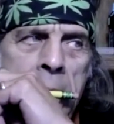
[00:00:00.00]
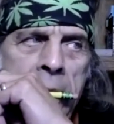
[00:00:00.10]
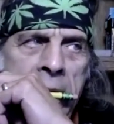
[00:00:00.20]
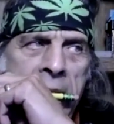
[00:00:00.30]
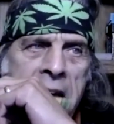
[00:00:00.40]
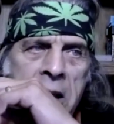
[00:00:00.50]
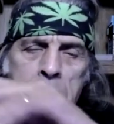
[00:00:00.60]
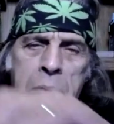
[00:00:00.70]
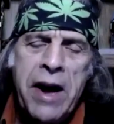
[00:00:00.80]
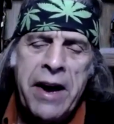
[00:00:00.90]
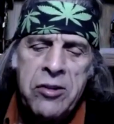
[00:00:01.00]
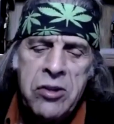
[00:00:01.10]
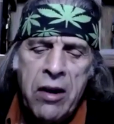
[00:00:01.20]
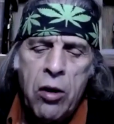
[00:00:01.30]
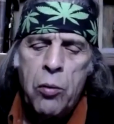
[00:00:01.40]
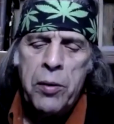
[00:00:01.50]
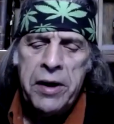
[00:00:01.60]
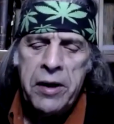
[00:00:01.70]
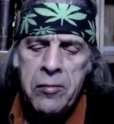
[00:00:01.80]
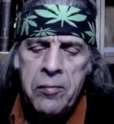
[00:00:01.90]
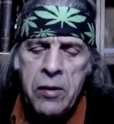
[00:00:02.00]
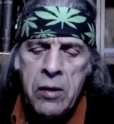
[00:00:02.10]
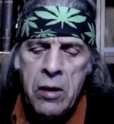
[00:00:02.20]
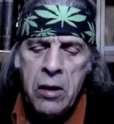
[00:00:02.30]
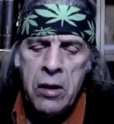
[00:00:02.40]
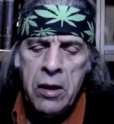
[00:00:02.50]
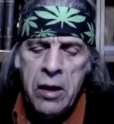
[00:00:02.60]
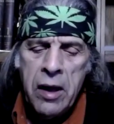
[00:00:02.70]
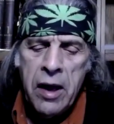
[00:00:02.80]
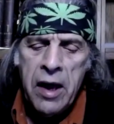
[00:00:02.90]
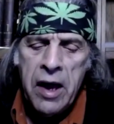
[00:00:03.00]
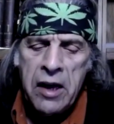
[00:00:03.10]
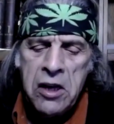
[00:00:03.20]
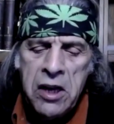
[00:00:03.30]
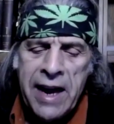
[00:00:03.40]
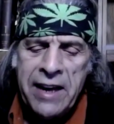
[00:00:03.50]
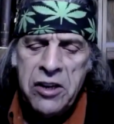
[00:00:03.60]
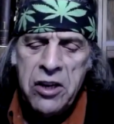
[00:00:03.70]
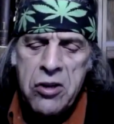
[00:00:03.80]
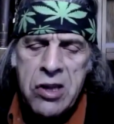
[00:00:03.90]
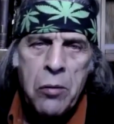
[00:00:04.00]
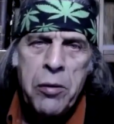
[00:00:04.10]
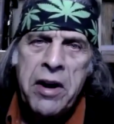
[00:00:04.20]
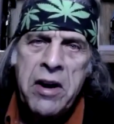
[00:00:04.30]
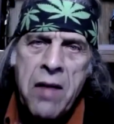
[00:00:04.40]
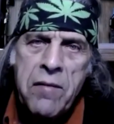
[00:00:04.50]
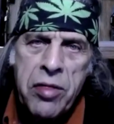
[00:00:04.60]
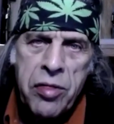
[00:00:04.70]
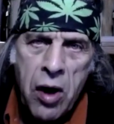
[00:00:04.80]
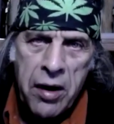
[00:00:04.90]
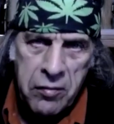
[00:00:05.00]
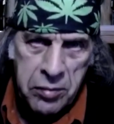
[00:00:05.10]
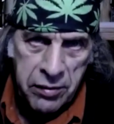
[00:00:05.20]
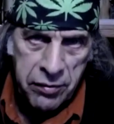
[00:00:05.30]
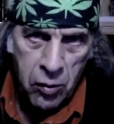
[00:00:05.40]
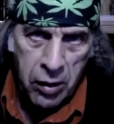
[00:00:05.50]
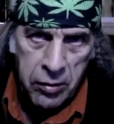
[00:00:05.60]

and I could apply a tarot reading and get ideas that I would have never thought of before.